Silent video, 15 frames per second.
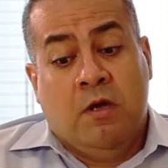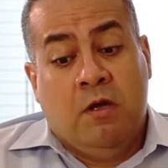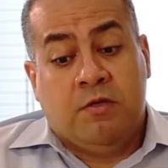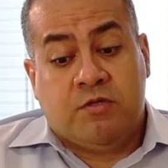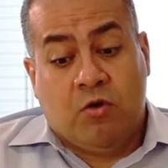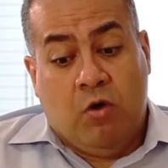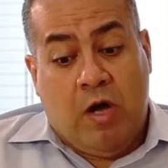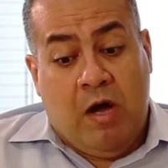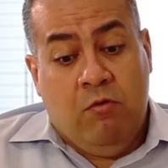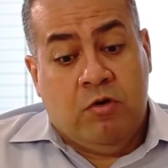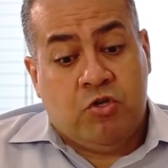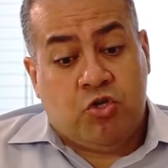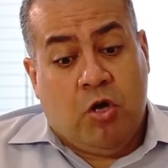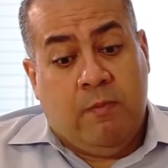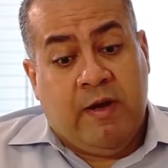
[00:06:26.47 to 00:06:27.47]
So our
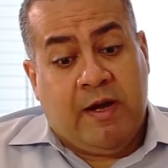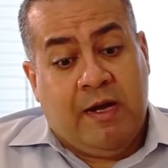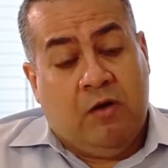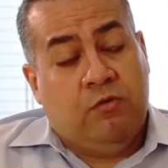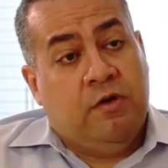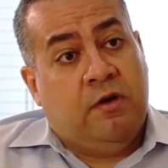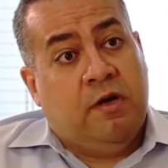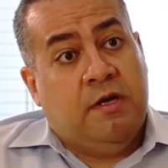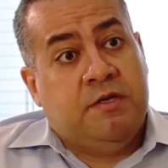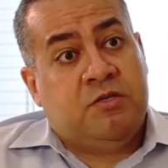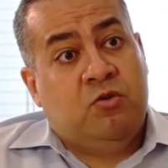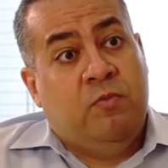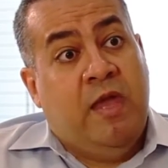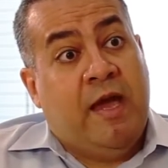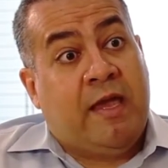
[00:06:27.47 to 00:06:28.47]
job at Cloudera is
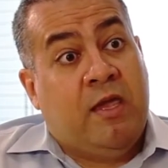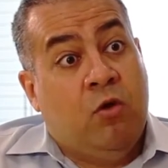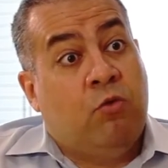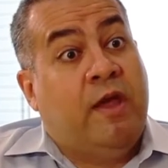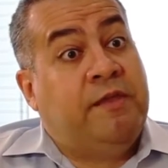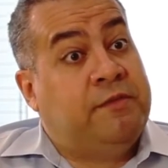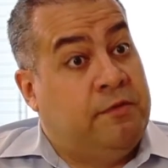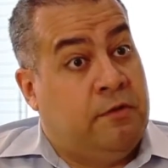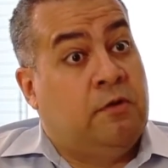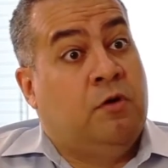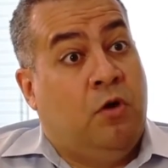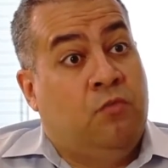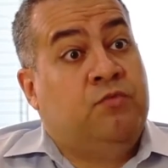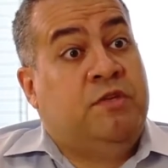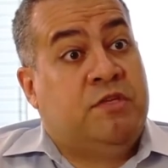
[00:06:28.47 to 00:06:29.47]
to be a curator
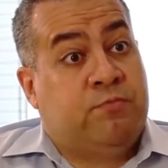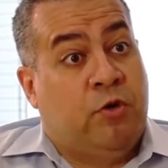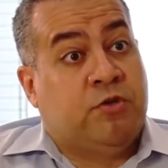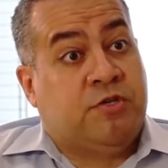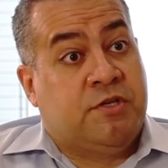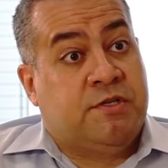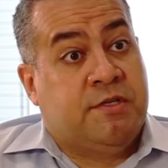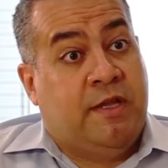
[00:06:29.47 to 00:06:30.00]
of these projects.